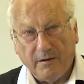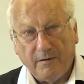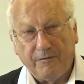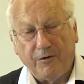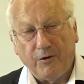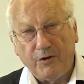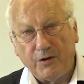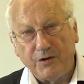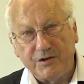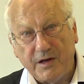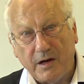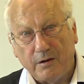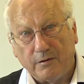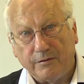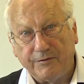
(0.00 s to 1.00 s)
For
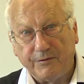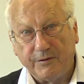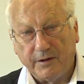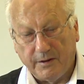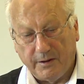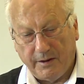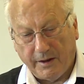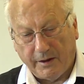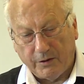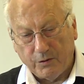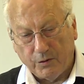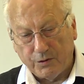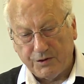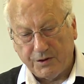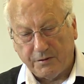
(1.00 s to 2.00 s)
yourself, it can
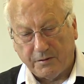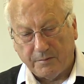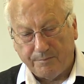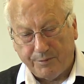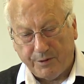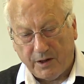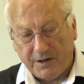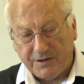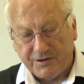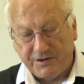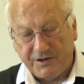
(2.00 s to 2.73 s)
also comprise